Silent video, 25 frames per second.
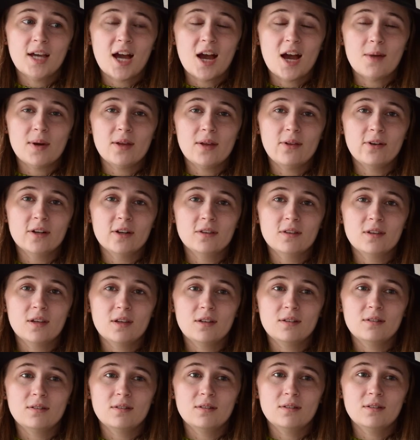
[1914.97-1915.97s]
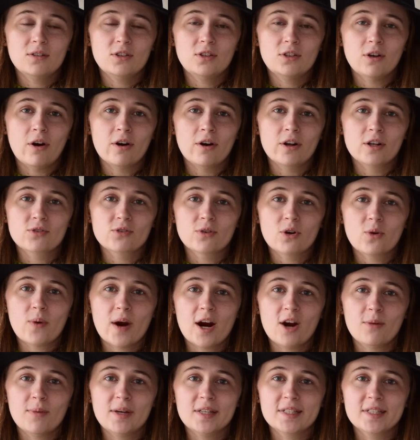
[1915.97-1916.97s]
I might look at the yardage
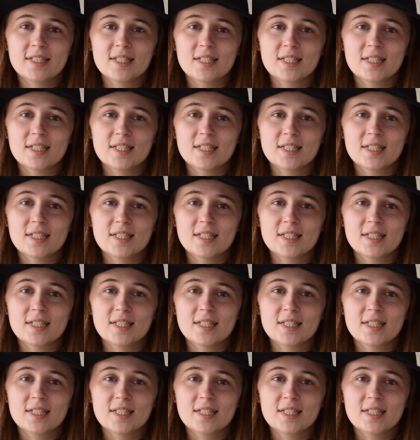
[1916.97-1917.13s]
requirements